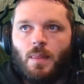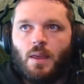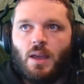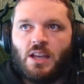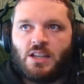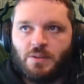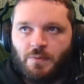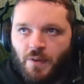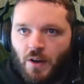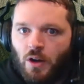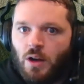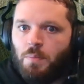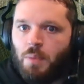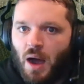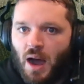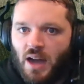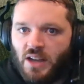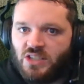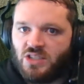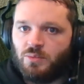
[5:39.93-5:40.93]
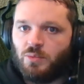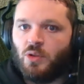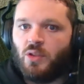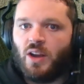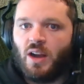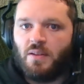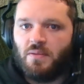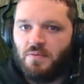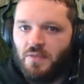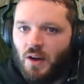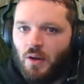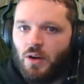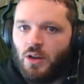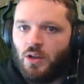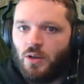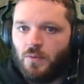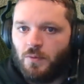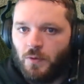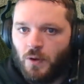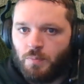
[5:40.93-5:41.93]
It's very possible that a very
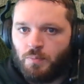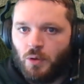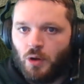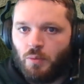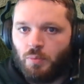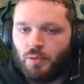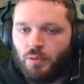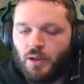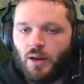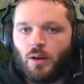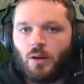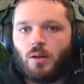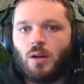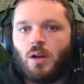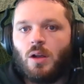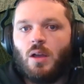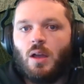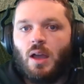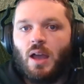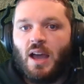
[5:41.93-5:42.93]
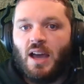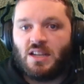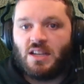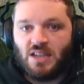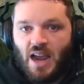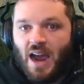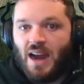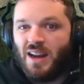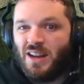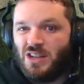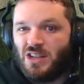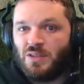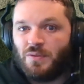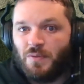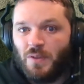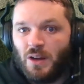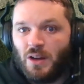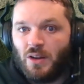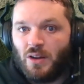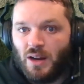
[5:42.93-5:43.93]
good football player has kind of just
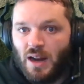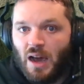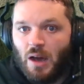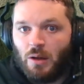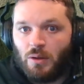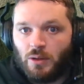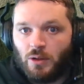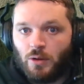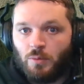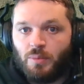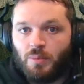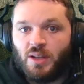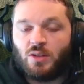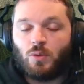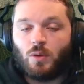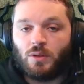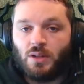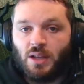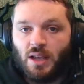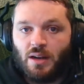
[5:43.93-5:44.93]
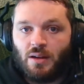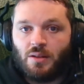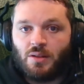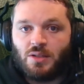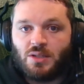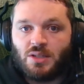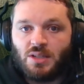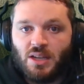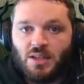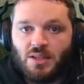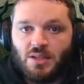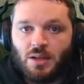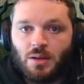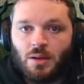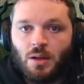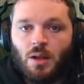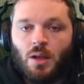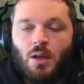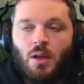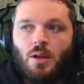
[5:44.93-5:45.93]
figured it out a little bit toward the end of the season.
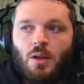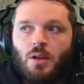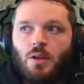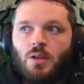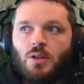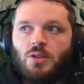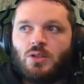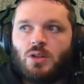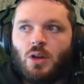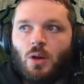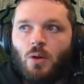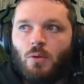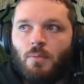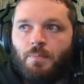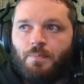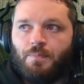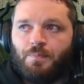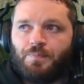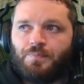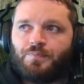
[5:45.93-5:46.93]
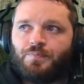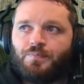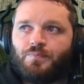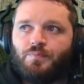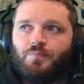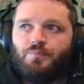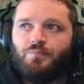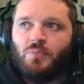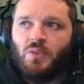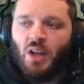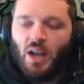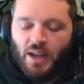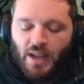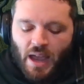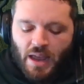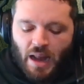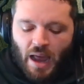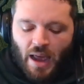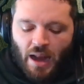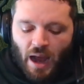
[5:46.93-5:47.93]
So,
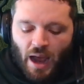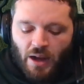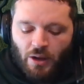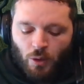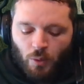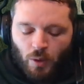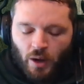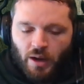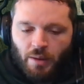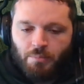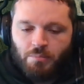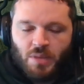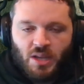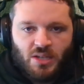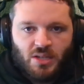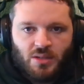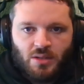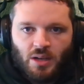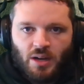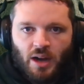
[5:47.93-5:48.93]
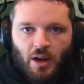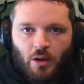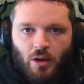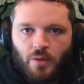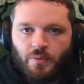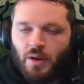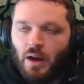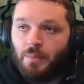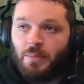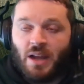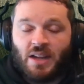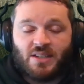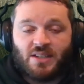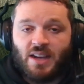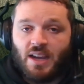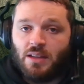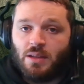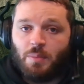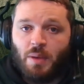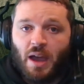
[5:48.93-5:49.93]
again, I don't want to miss the narrative, and I'm not
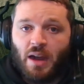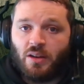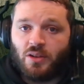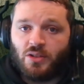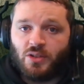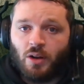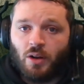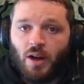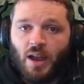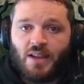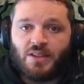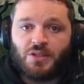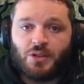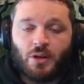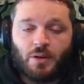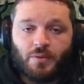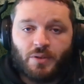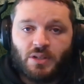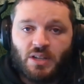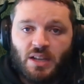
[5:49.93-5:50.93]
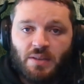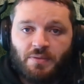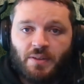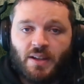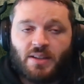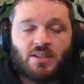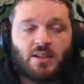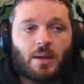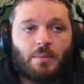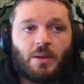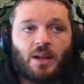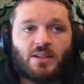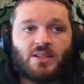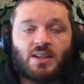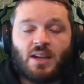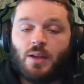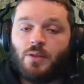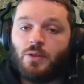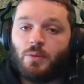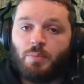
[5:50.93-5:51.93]
saying the Packers are as good of a defense. I'm not
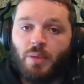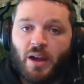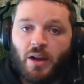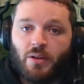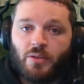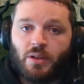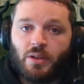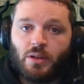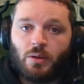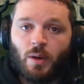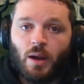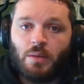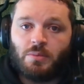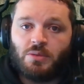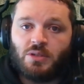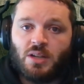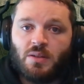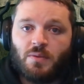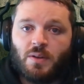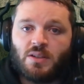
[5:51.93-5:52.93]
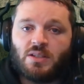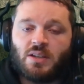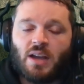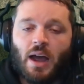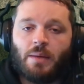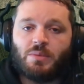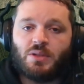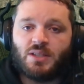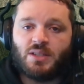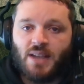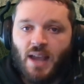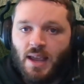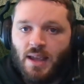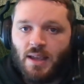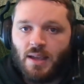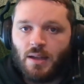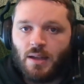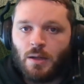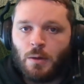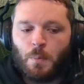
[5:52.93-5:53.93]
saying they're better than the Rams defense. I'm
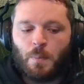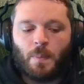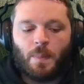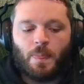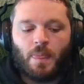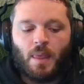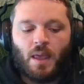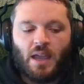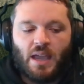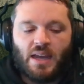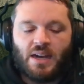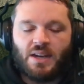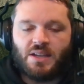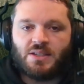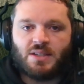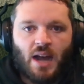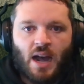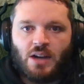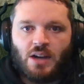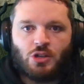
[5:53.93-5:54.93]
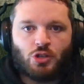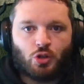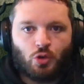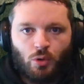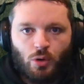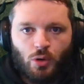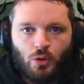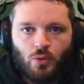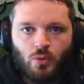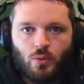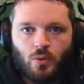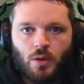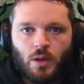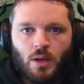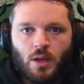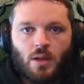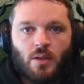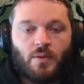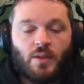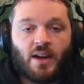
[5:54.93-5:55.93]
saying it is not true
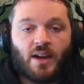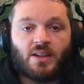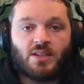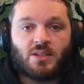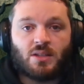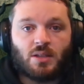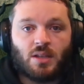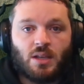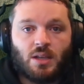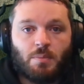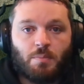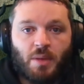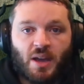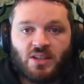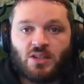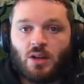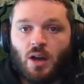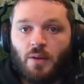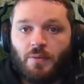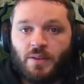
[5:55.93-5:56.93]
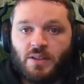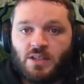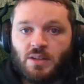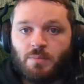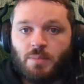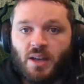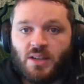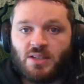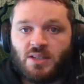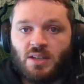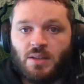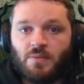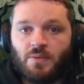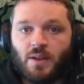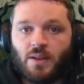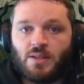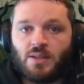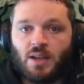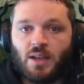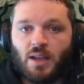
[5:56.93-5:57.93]
that it's the best offense and best
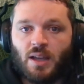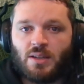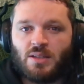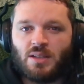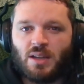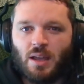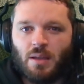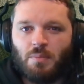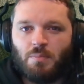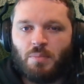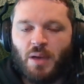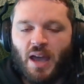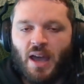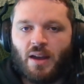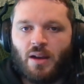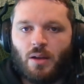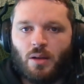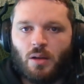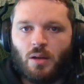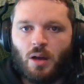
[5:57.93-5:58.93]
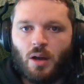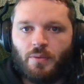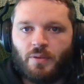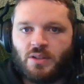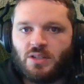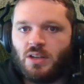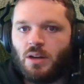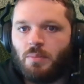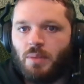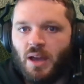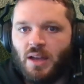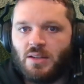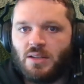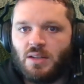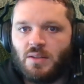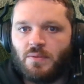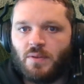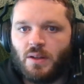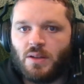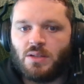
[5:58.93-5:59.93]
defense against a bad offense and a bad
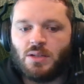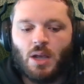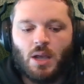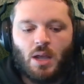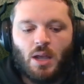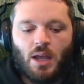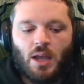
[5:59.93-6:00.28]
defense.